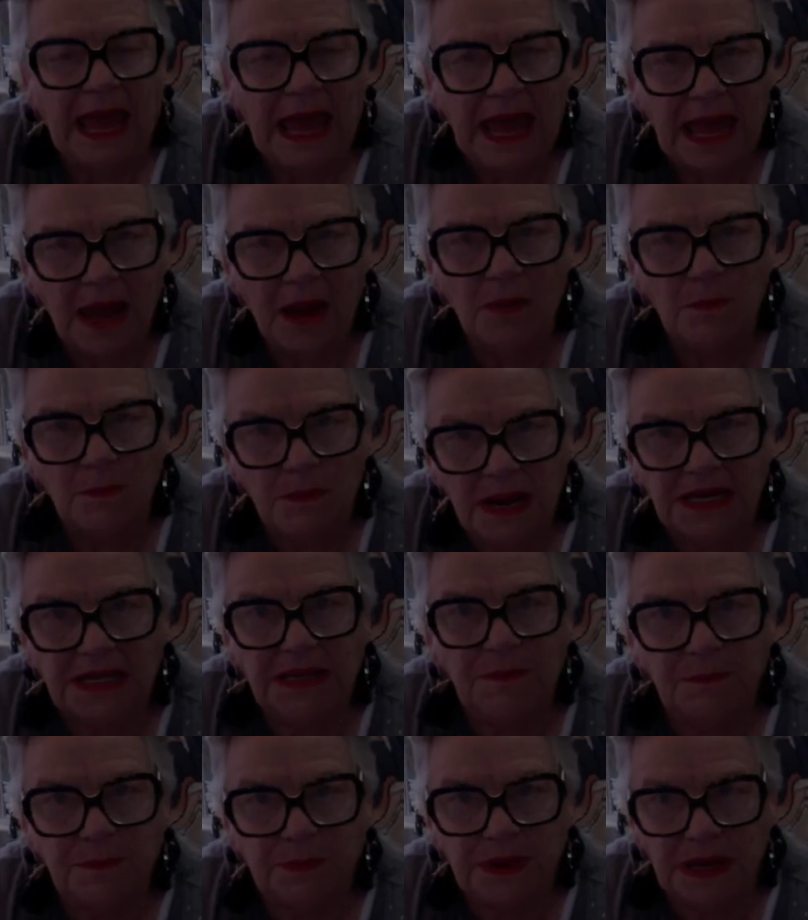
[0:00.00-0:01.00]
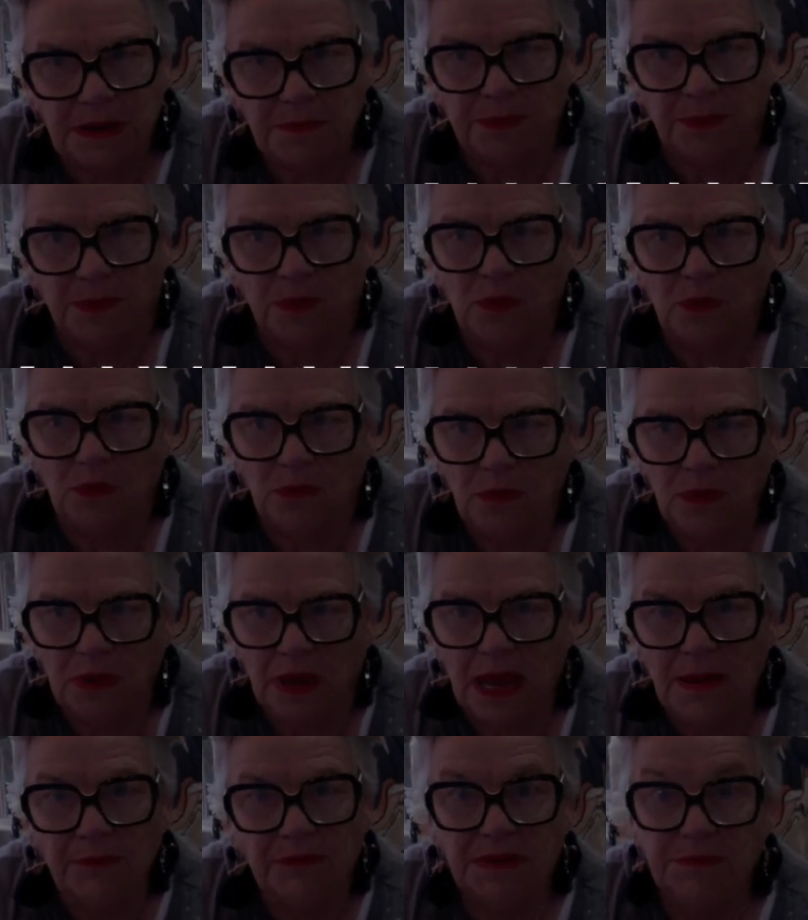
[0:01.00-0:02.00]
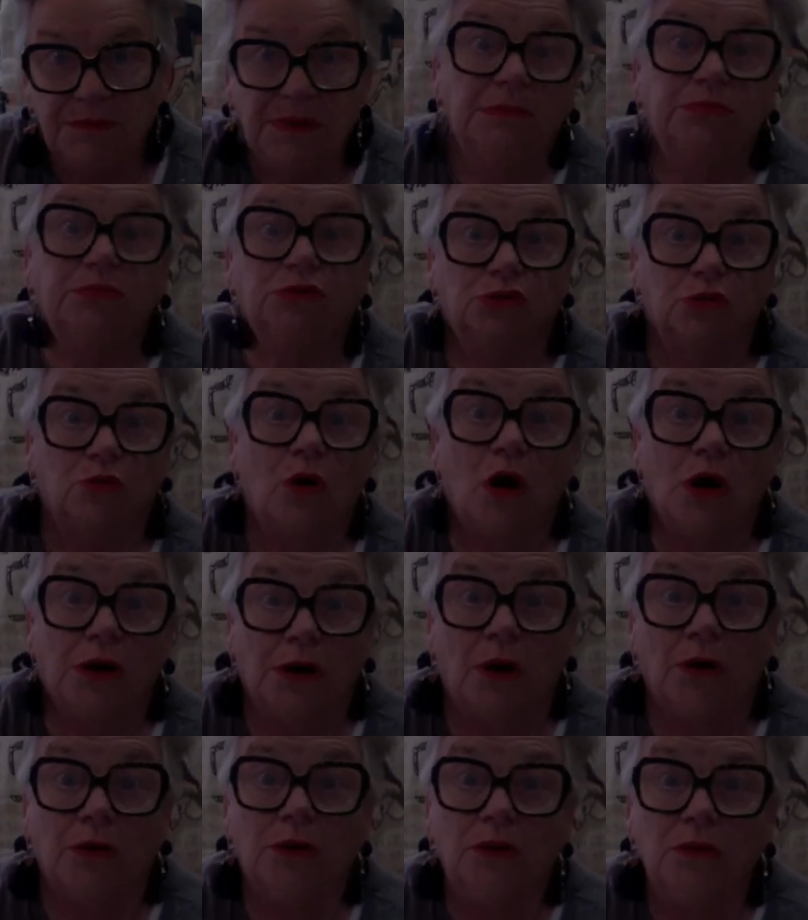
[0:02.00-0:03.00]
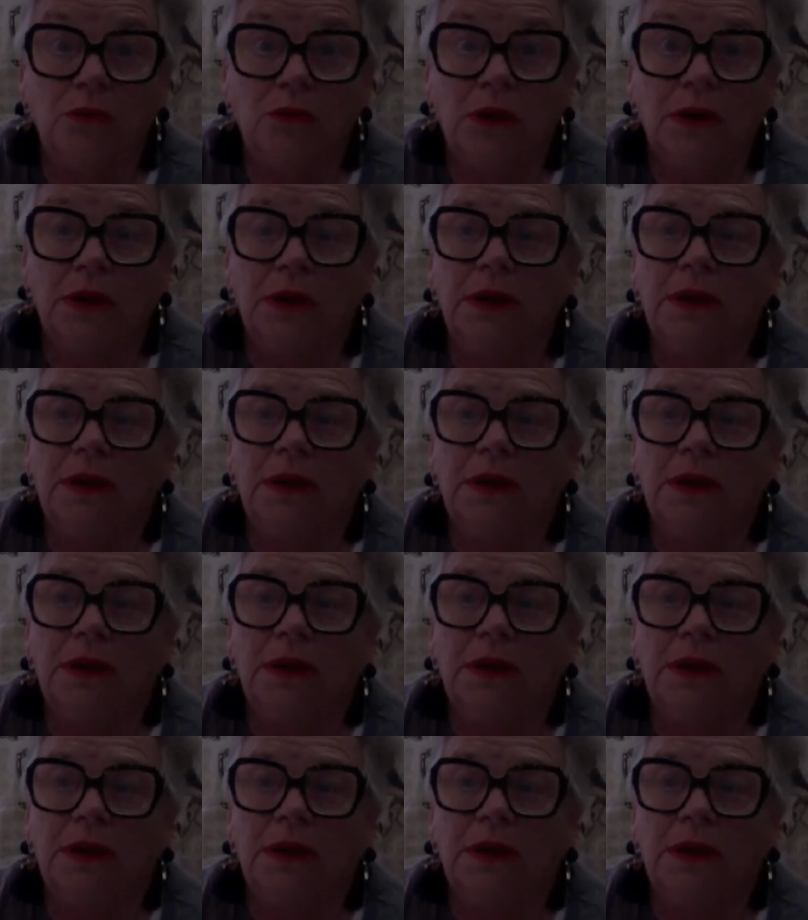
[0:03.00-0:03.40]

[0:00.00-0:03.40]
How many people do I know?